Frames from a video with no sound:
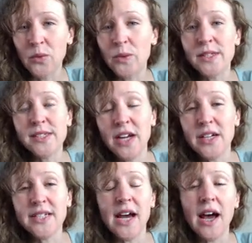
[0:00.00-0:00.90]
and we'll
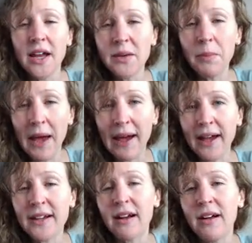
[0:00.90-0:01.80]
start to
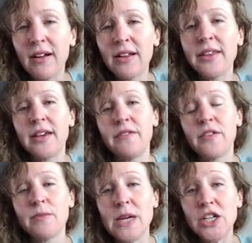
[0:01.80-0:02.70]
unpack all the
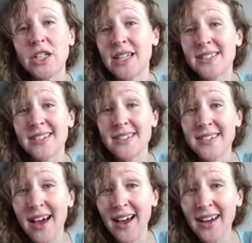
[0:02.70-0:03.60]
information that's
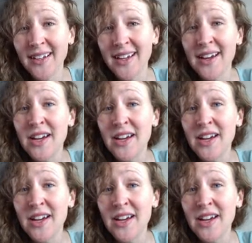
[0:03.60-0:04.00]
inside